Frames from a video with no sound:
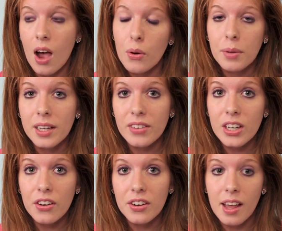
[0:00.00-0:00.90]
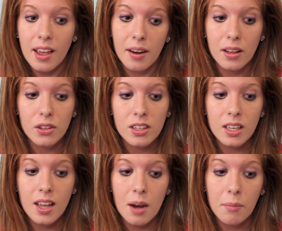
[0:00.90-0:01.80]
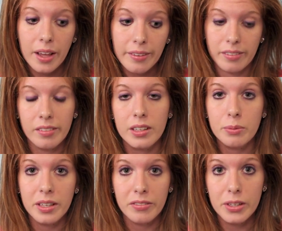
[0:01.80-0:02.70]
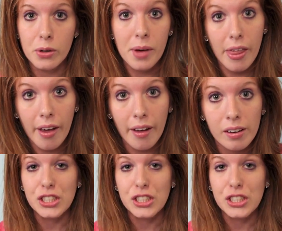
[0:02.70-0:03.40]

I want to make a video today and I look at it and I'm like, let's make a video about that.